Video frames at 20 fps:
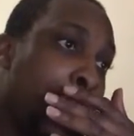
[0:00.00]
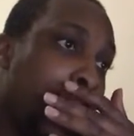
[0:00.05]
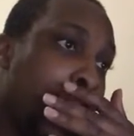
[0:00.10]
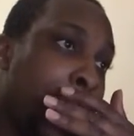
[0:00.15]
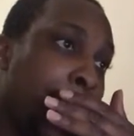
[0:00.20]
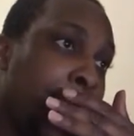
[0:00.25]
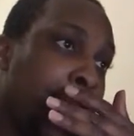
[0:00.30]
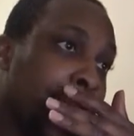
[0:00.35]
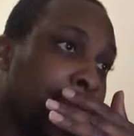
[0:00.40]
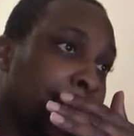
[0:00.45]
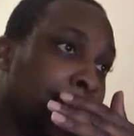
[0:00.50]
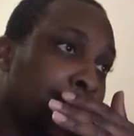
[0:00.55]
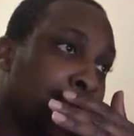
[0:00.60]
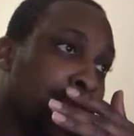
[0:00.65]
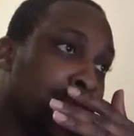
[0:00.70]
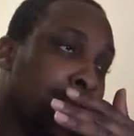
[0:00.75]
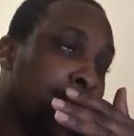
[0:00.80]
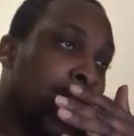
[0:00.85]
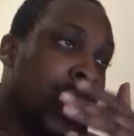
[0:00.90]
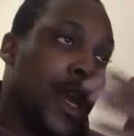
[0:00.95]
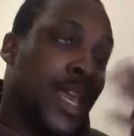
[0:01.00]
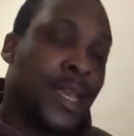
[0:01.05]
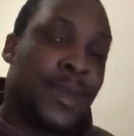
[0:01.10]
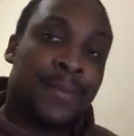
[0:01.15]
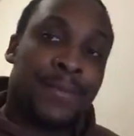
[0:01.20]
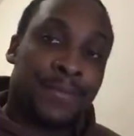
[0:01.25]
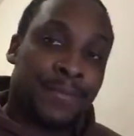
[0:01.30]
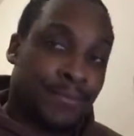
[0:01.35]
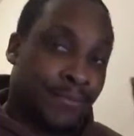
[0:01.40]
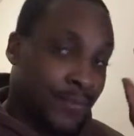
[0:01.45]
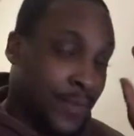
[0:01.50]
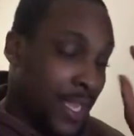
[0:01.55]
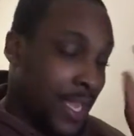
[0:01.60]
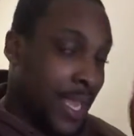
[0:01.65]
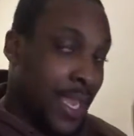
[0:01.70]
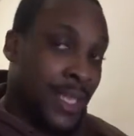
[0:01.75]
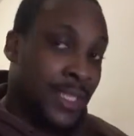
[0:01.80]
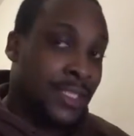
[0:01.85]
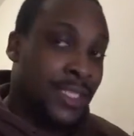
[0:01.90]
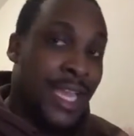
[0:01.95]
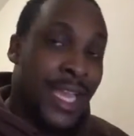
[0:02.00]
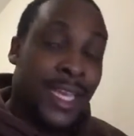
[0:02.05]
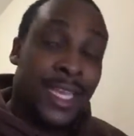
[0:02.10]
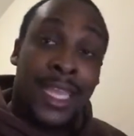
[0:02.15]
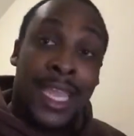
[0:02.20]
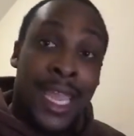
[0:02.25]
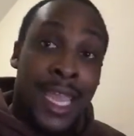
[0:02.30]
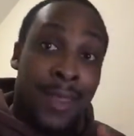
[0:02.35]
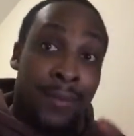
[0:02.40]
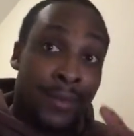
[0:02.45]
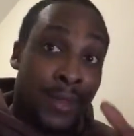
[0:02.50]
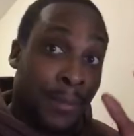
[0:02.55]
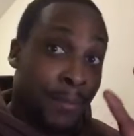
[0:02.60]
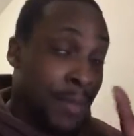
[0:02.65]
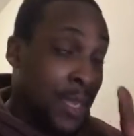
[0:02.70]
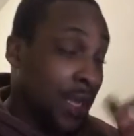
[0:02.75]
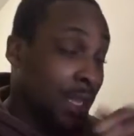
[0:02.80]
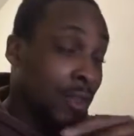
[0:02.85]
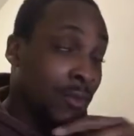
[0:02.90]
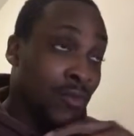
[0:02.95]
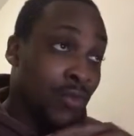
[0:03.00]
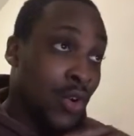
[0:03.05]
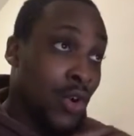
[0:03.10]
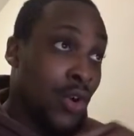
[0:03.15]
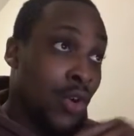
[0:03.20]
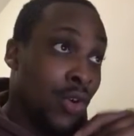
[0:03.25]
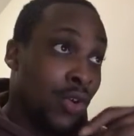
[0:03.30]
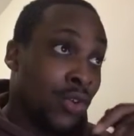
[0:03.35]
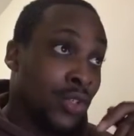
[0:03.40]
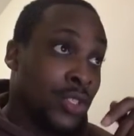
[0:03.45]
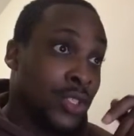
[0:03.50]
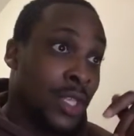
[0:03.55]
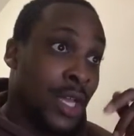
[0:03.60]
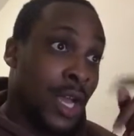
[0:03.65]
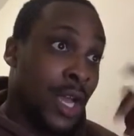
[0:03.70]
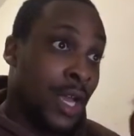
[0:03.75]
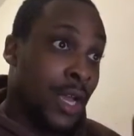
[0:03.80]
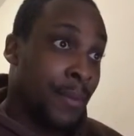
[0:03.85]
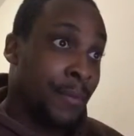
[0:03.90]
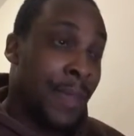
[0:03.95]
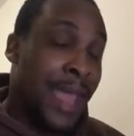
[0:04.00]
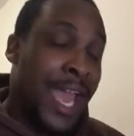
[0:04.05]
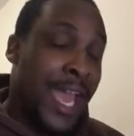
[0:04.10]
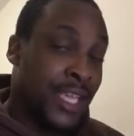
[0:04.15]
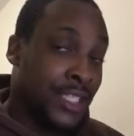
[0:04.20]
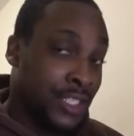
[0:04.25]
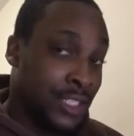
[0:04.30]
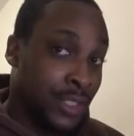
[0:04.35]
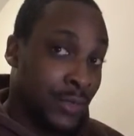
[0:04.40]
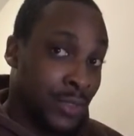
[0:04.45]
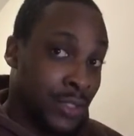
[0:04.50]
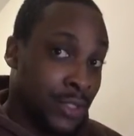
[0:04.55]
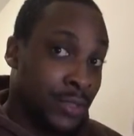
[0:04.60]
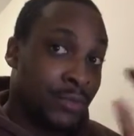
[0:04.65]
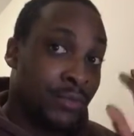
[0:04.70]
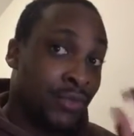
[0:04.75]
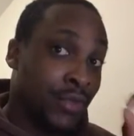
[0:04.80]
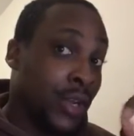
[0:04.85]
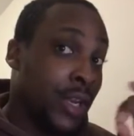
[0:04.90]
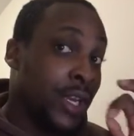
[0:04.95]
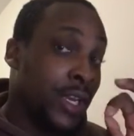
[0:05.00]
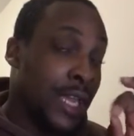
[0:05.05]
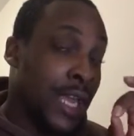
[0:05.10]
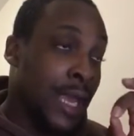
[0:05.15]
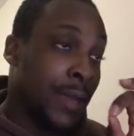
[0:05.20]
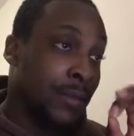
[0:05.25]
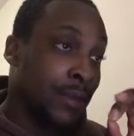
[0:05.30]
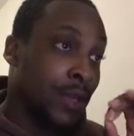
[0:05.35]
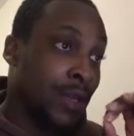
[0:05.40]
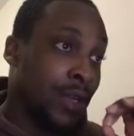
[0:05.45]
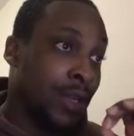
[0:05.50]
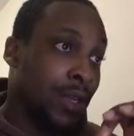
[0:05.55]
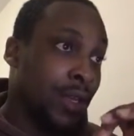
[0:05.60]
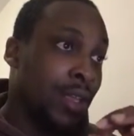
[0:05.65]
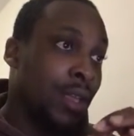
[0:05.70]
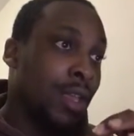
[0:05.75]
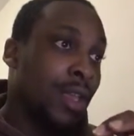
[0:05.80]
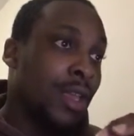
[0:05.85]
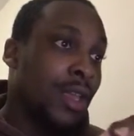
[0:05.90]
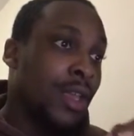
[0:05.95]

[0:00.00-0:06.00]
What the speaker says: But the inside game, the pick and rolls, the passing was pretty damn good.